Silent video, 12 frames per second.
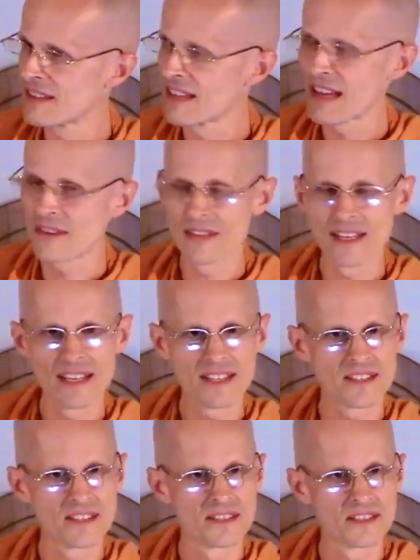that
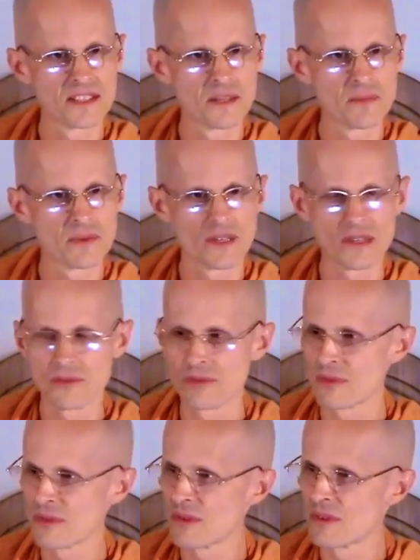relationship
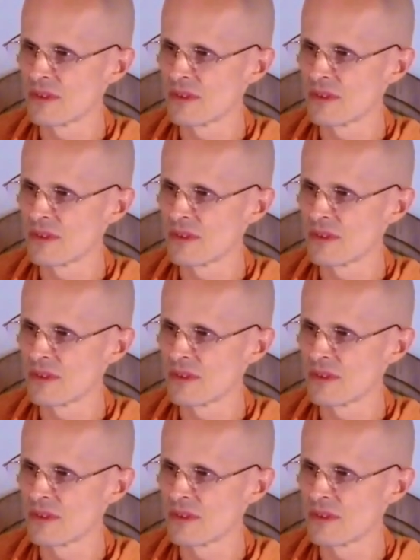of